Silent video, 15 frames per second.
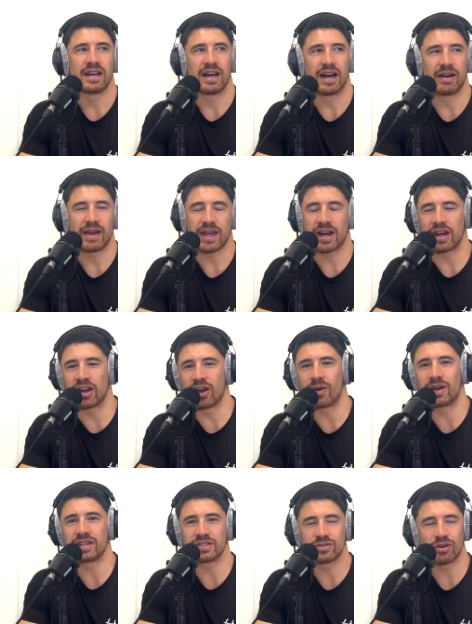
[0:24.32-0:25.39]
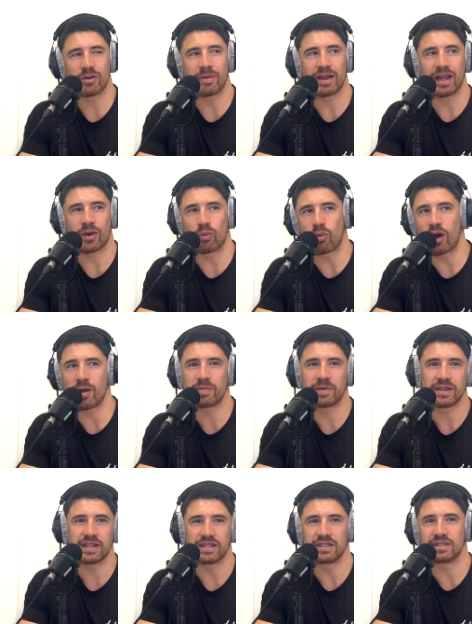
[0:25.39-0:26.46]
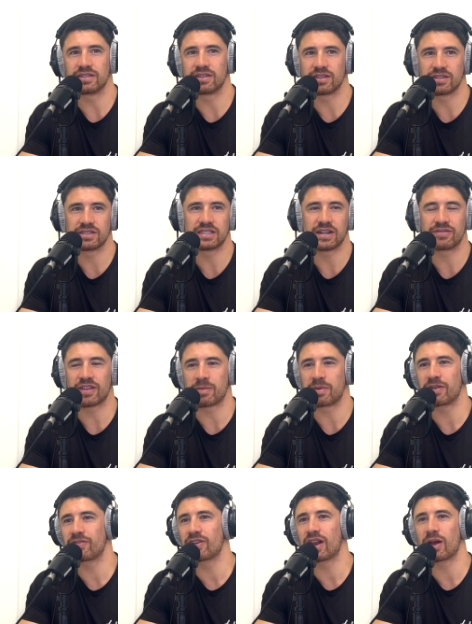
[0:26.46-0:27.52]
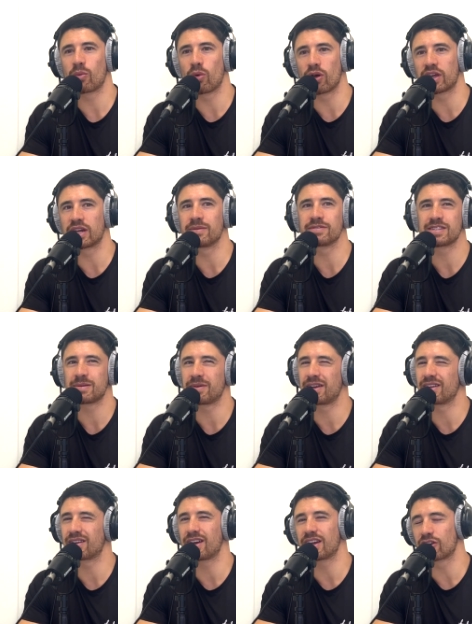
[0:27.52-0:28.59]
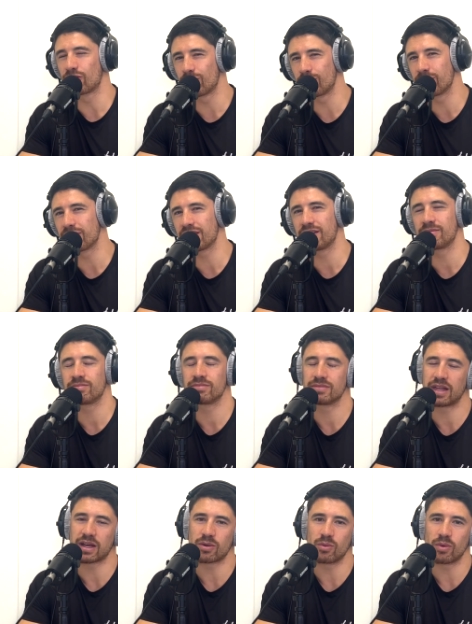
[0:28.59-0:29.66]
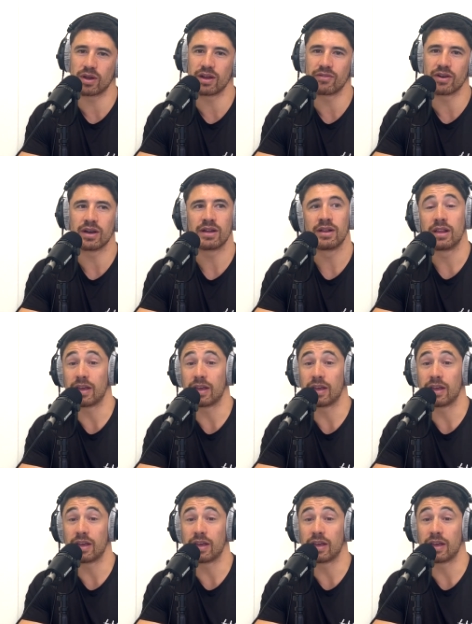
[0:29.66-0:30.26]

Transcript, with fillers: Uh, and I know I did talk about like wiping the stuff down, but if you're like working in with someone and you're kind of cool with them, like whatever.